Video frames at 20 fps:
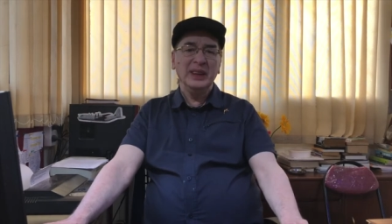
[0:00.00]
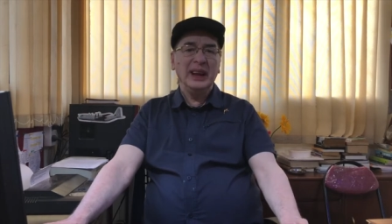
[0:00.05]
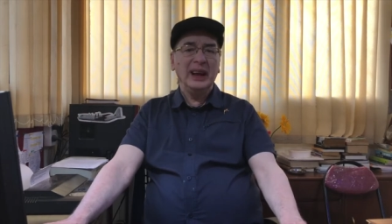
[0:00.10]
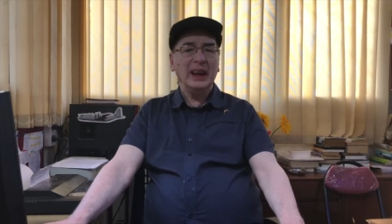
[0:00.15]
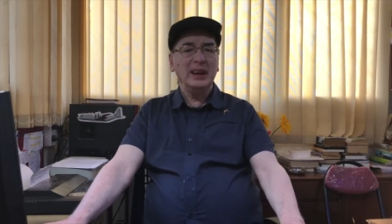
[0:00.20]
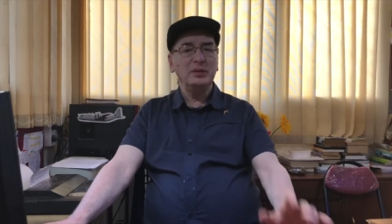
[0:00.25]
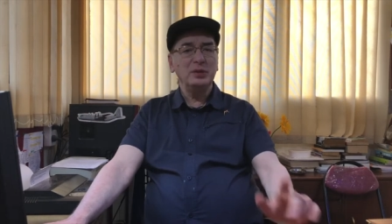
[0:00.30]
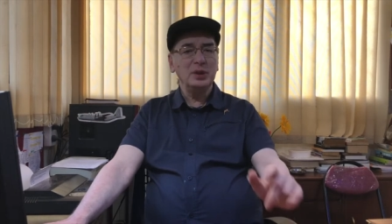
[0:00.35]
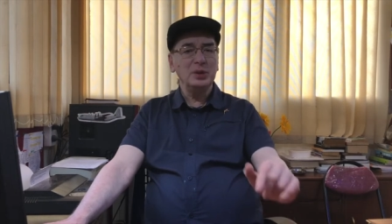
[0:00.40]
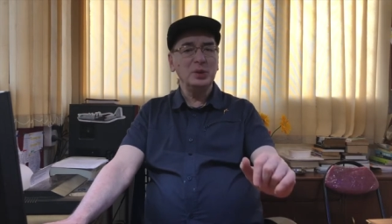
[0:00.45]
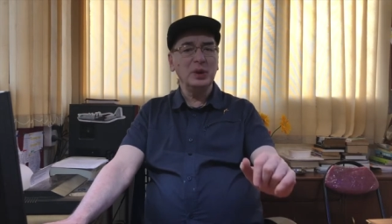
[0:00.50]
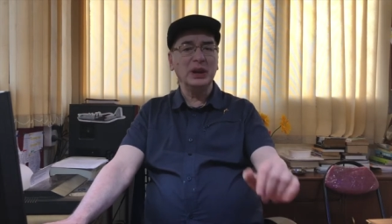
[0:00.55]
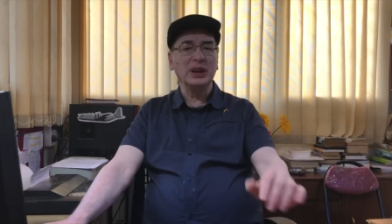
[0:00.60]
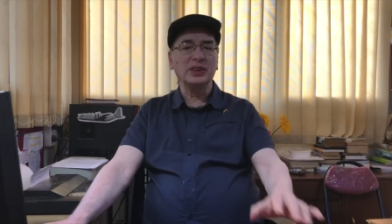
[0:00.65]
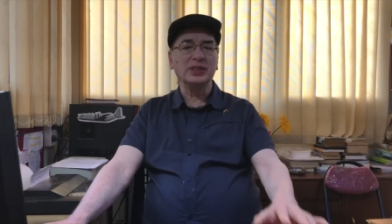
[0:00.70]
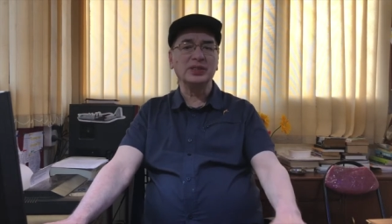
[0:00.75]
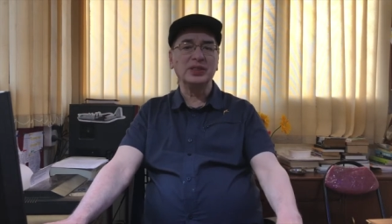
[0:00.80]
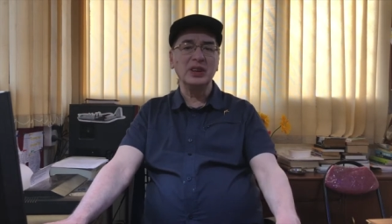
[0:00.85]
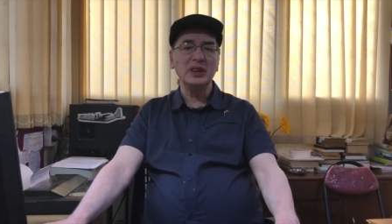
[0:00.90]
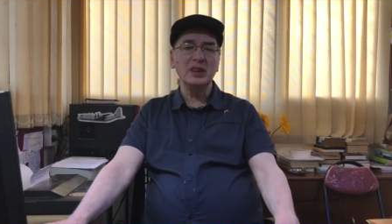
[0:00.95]
I want to
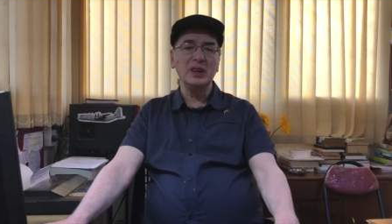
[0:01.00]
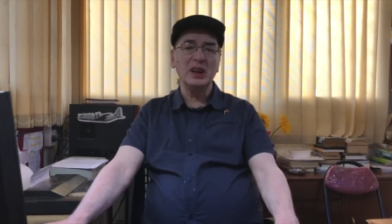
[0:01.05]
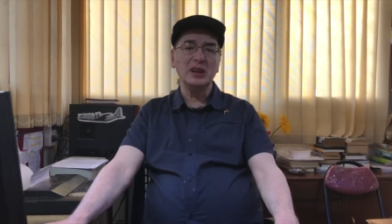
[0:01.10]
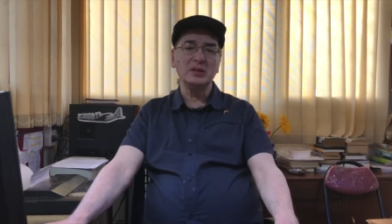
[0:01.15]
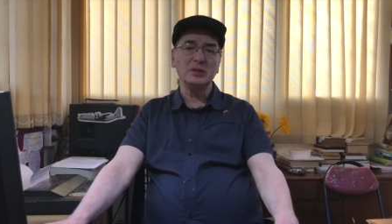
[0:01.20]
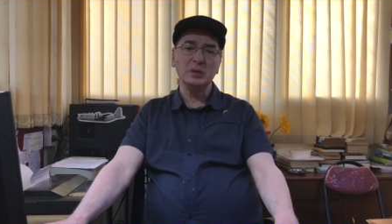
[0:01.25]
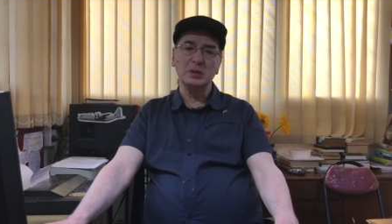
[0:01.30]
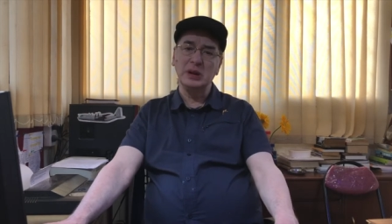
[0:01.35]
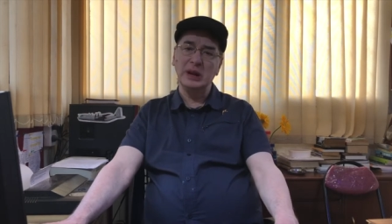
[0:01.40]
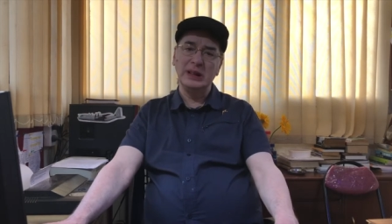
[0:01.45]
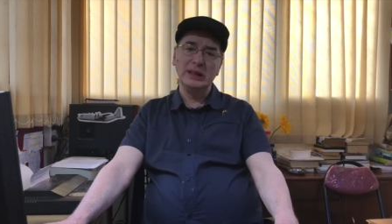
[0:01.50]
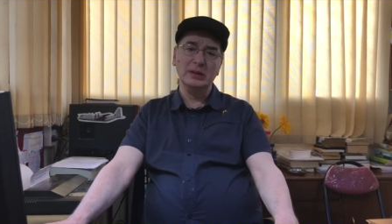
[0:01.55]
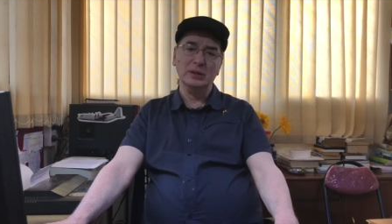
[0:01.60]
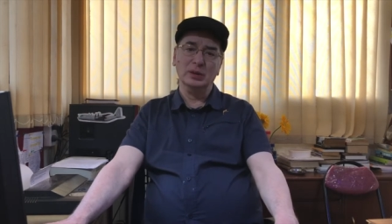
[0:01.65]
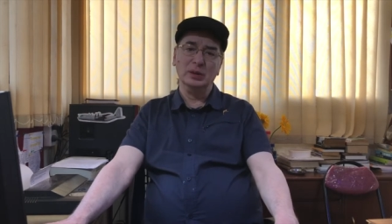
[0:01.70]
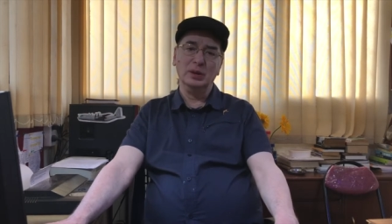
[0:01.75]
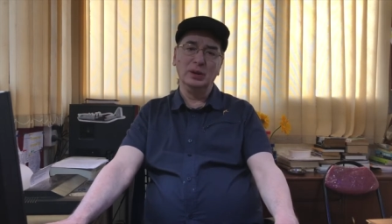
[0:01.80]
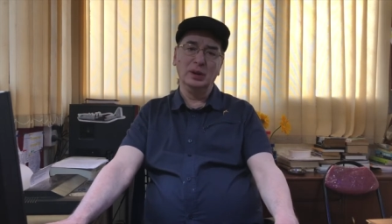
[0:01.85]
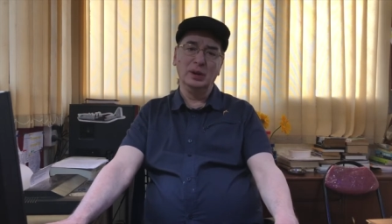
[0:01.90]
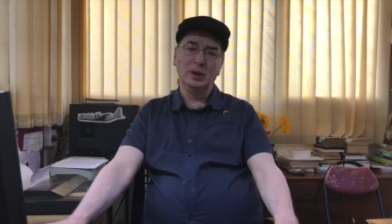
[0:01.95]
extend that to tell
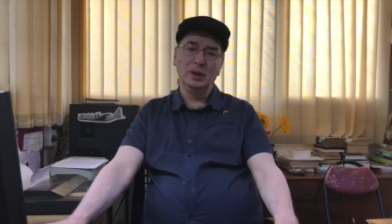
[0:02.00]
you